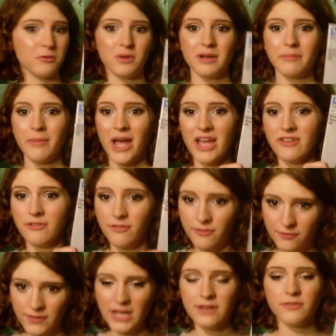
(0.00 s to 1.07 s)
one of my
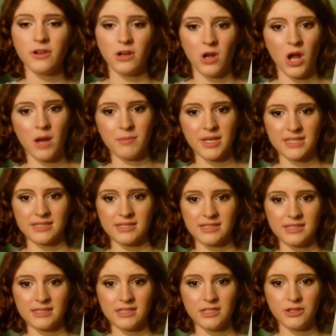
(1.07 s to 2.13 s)
favorite comics
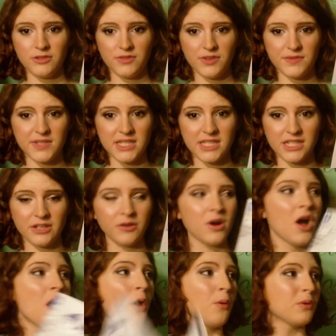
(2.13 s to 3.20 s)
since the New 52,
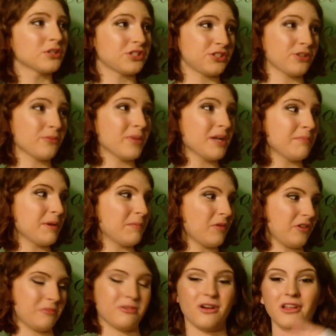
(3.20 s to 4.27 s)
which so many
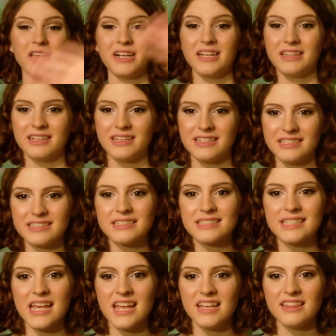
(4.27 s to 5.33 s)
people are probably going to think it's
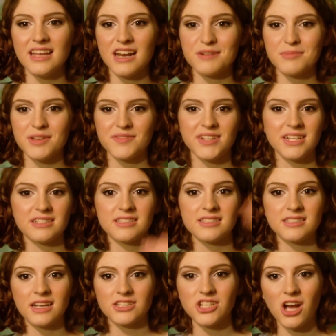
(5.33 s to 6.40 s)
insane that I'm giving it
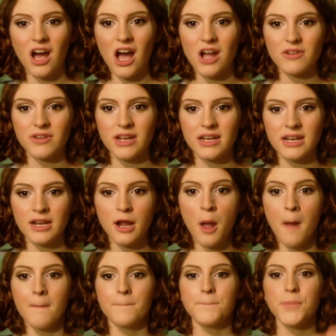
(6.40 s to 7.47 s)
such a high rating,
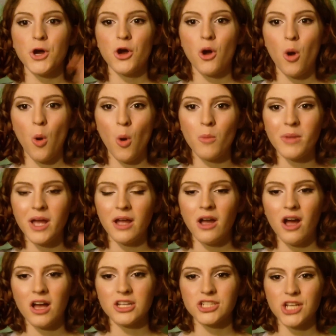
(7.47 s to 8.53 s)
but oh my
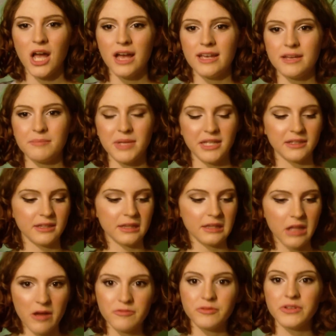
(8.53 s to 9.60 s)
gosh, I am in
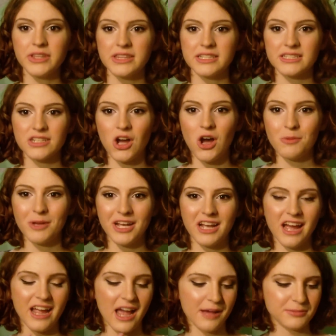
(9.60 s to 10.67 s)
love with this
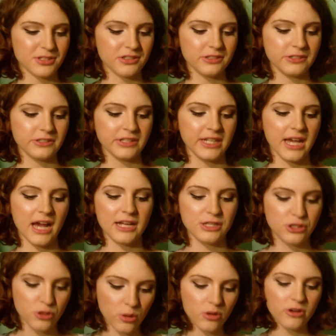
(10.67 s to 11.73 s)
comic. I absolutely
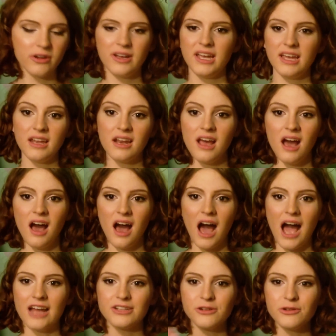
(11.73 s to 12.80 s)
adore it.
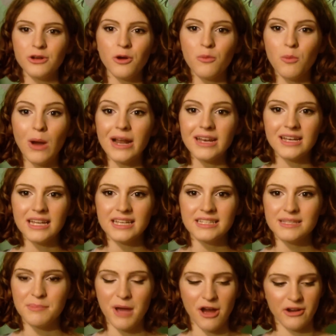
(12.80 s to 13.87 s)
I don't know what it
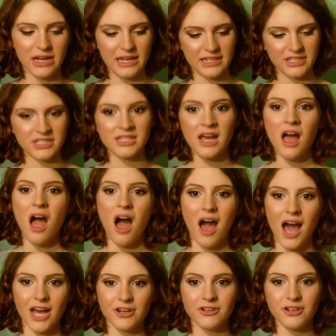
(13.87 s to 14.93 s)
is about it. It just,
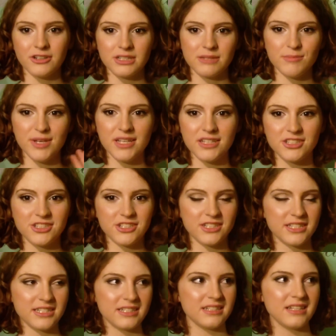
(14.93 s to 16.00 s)
I don't know, to me it's
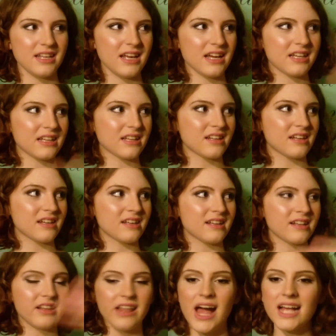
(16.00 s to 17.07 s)
just a
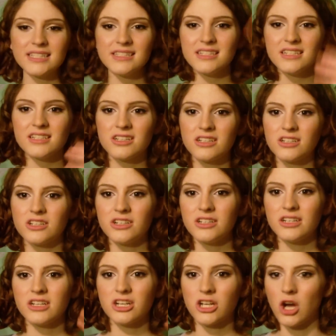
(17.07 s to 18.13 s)
classic
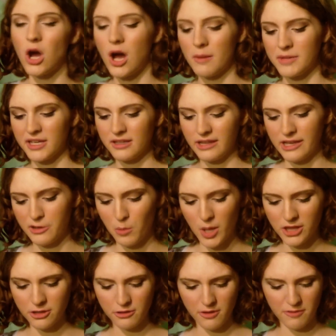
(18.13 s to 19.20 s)
good comic. Like,
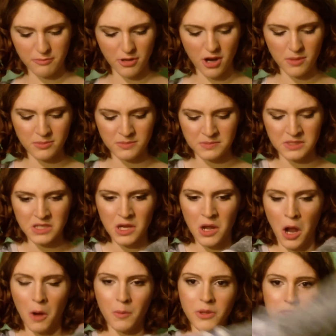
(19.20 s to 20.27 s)
whether you have problems
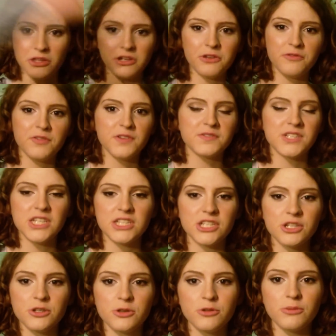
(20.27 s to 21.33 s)
with the New
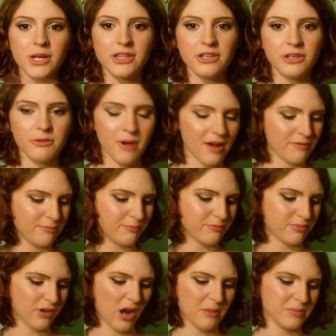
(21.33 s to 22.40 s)
52, whether you have
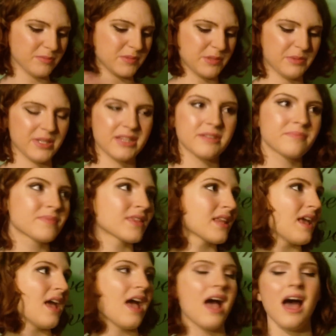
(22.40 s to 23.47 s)
problems with,
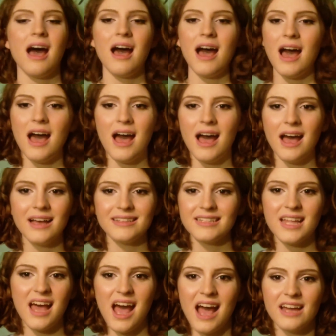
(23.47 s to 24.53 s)

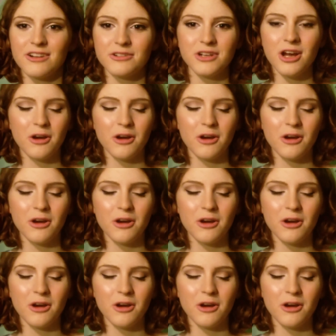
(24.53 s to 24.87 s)
I don't